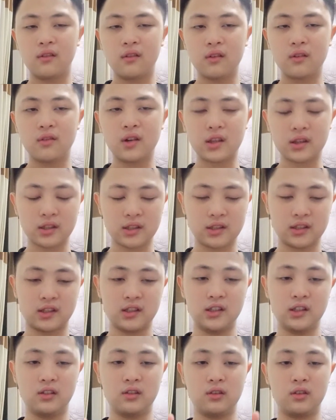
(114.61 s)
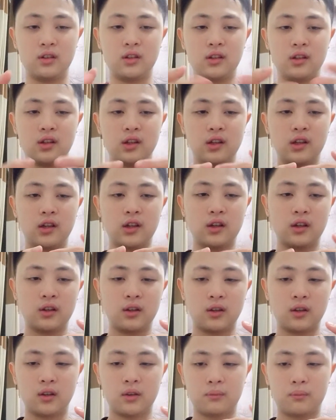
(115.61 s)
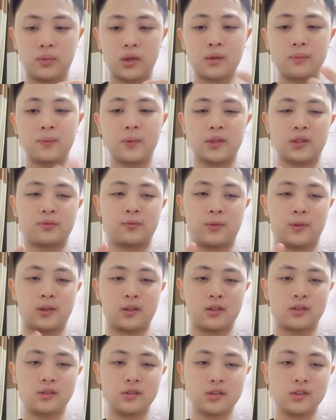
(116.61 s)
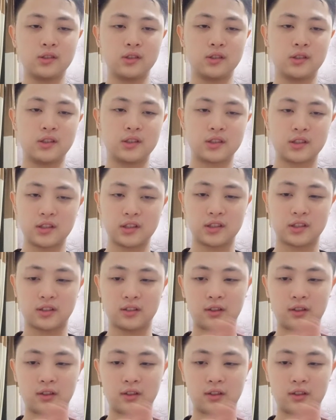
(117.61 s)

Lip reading: What is the purpose for also this test?